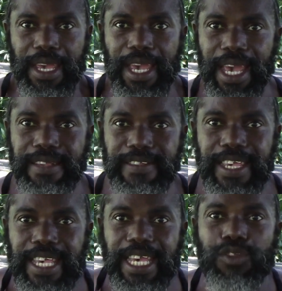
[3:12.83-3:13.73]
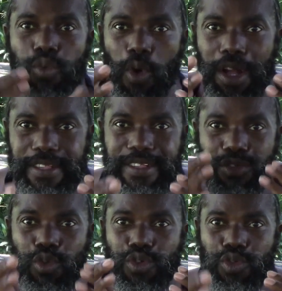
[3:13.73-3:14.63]
is the key towards
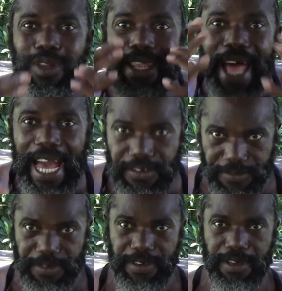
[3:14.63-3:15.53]
to, to life.